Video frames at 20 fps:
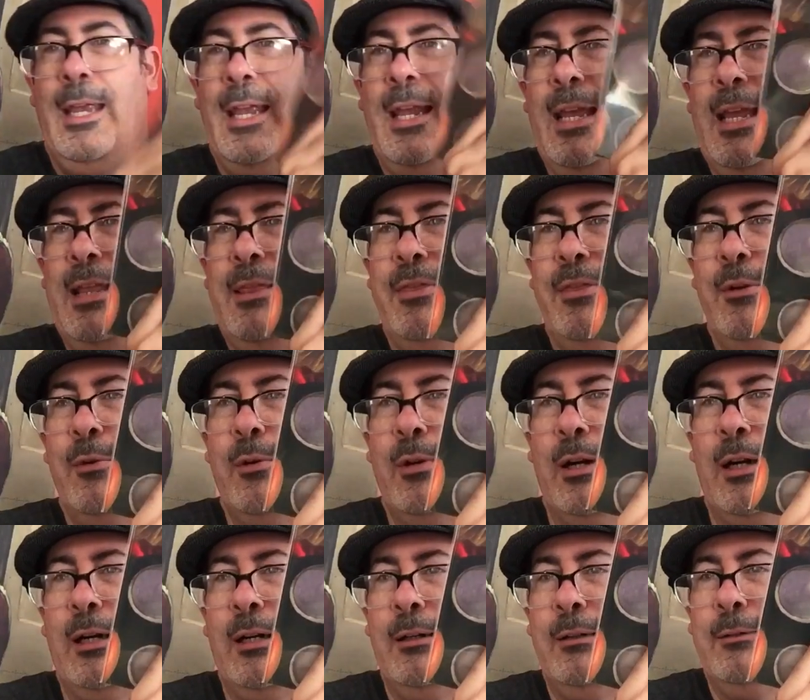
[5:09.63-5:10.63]
And
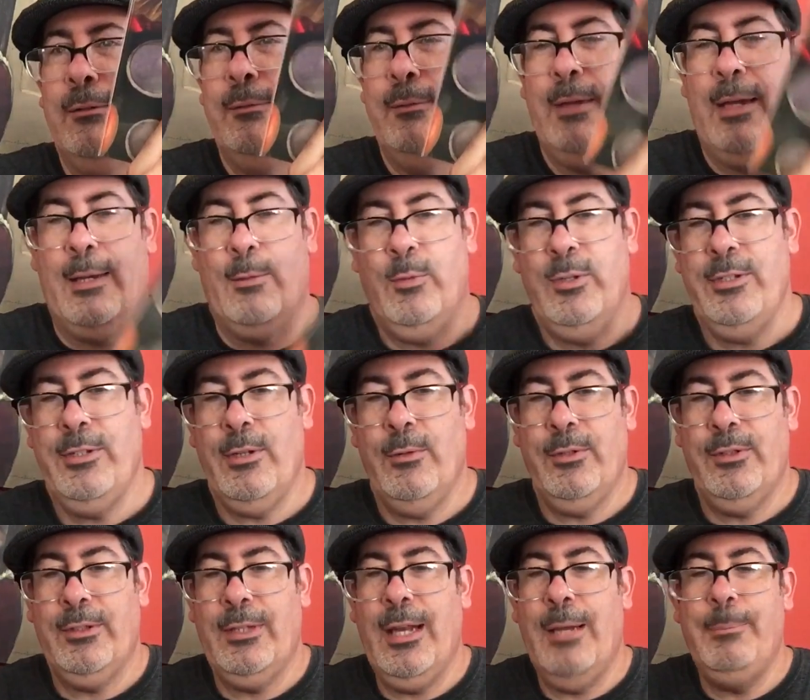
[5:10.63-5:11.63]
Thor. I wish there
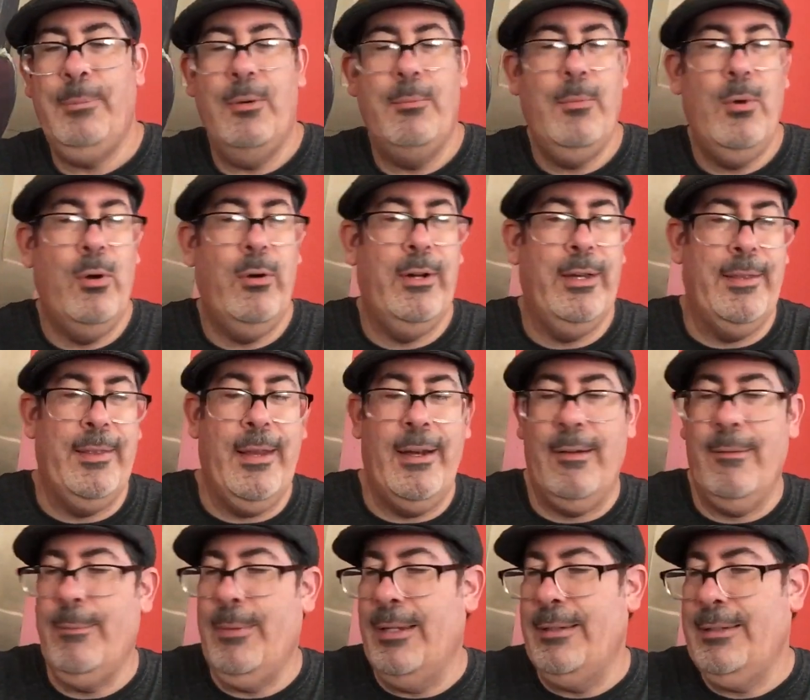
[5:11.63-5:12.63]
was a couple more in
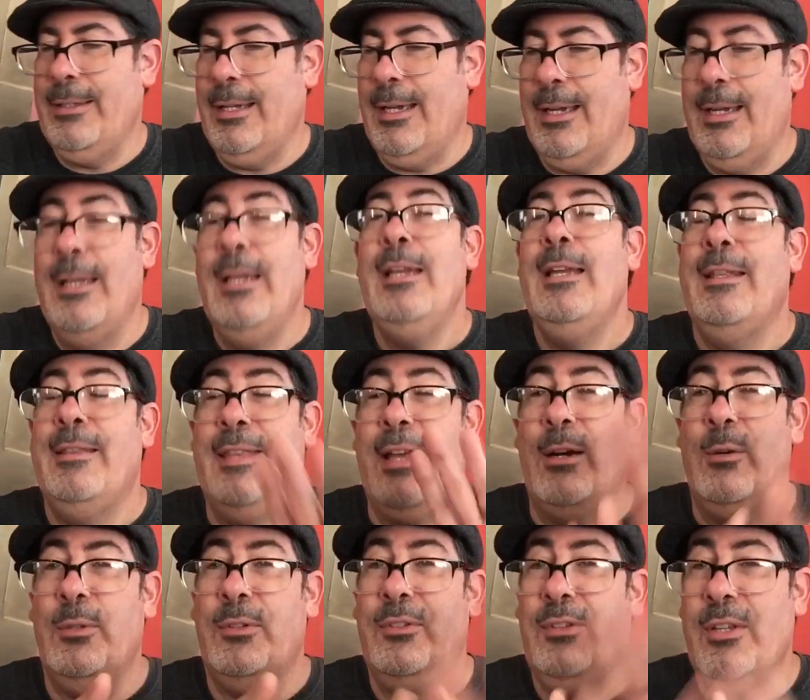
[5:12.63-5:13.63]
there, but
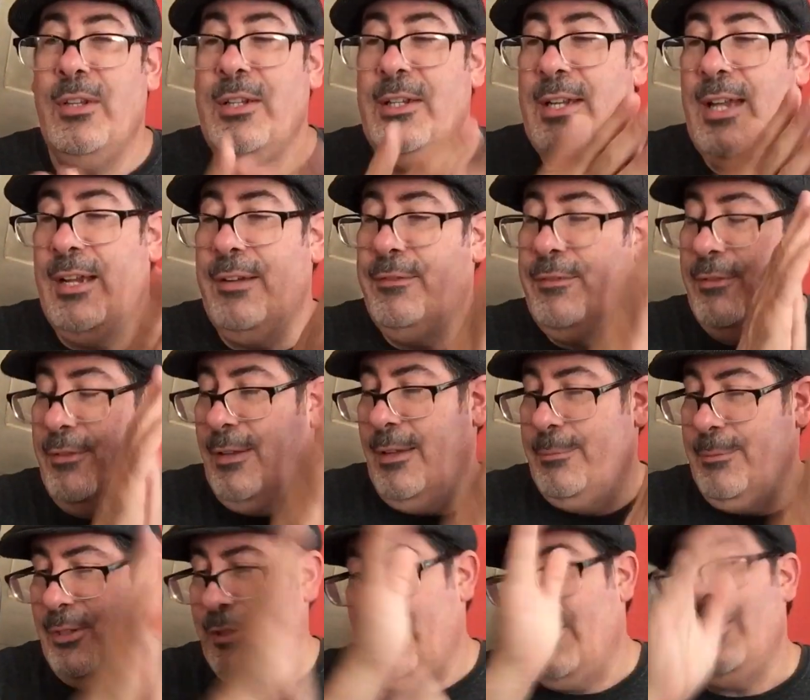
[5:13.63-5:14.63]
that was good enough.
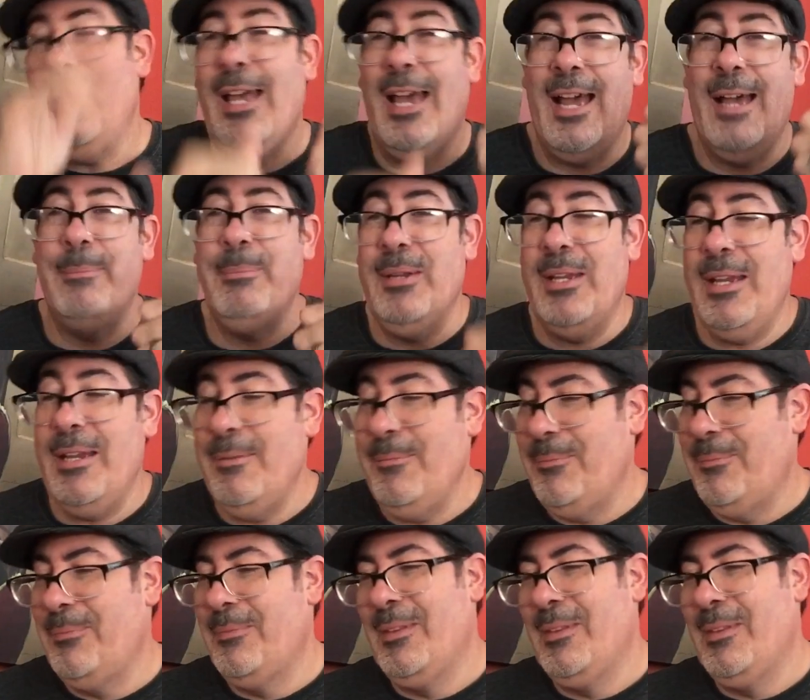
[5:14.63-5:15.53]
Still happy.